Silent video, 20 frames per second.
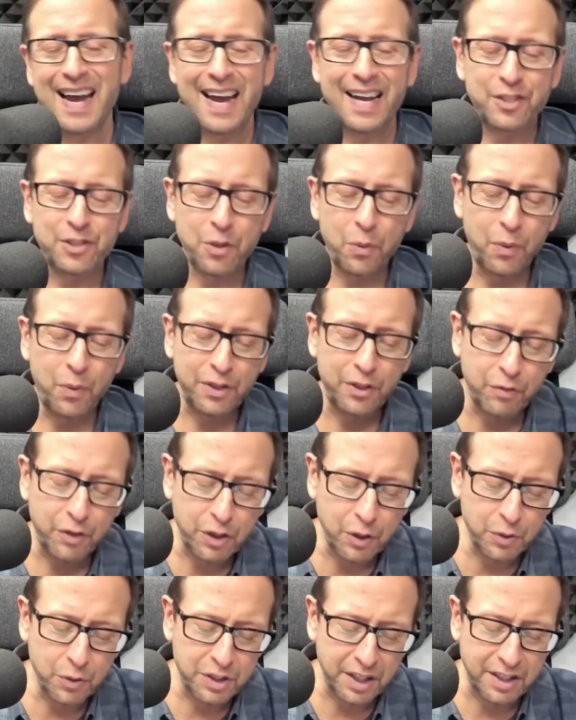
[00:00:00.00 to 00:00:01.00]
And so when you're
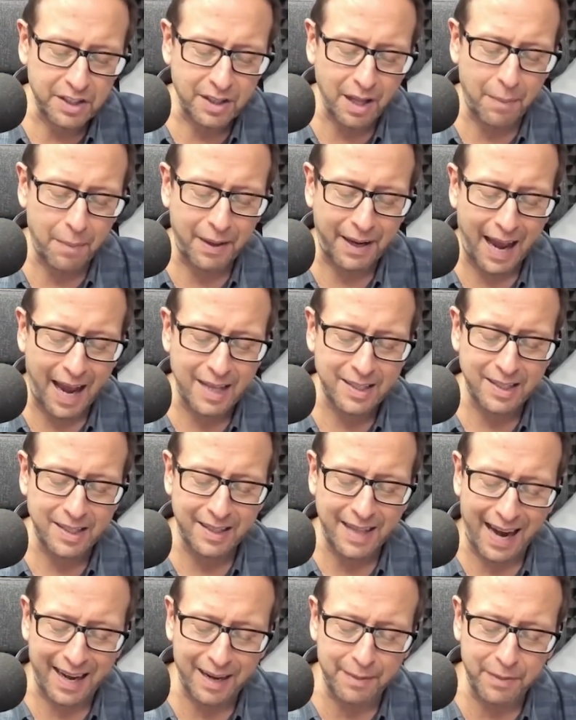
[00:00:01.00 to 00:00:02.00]
reducing stomach acid,
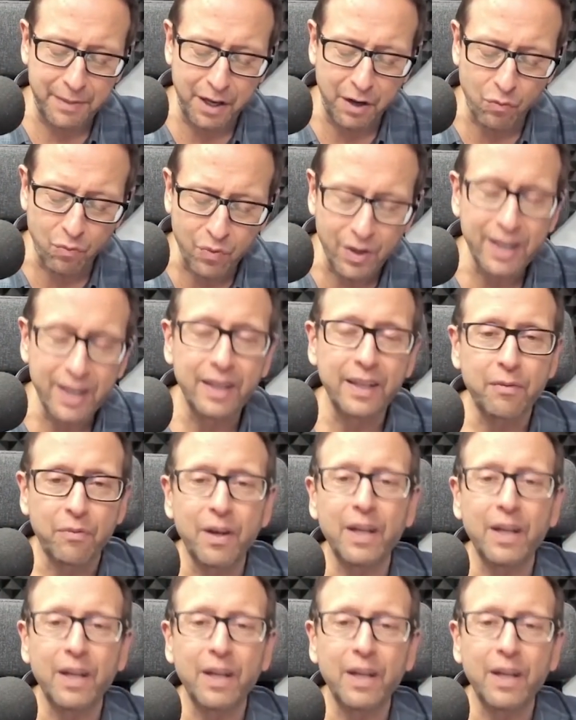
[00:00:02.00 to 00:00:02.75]
that can be really,